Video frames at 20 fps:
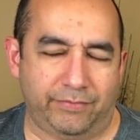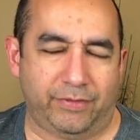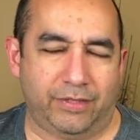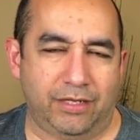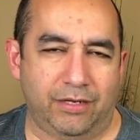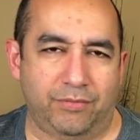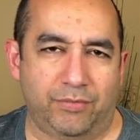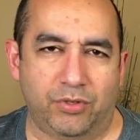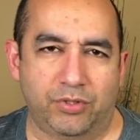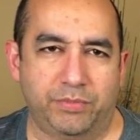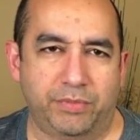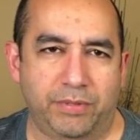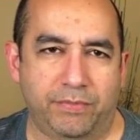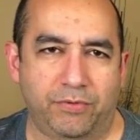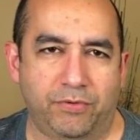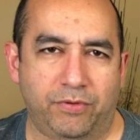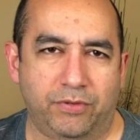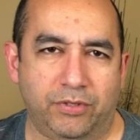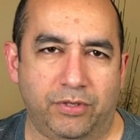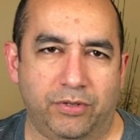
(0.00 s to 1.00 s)
You know, most
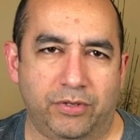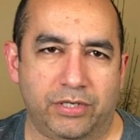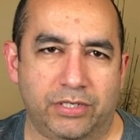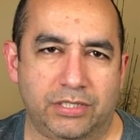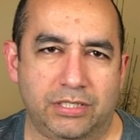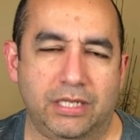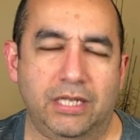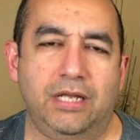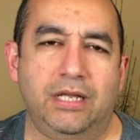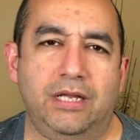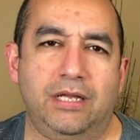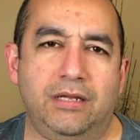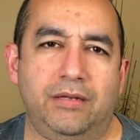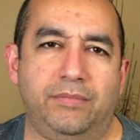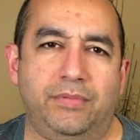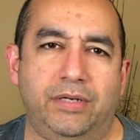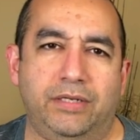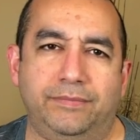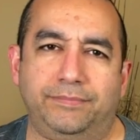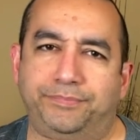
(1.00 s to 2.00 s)
people won't notice,
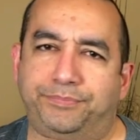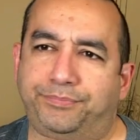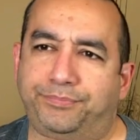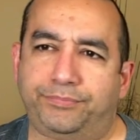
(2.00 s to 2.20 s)
but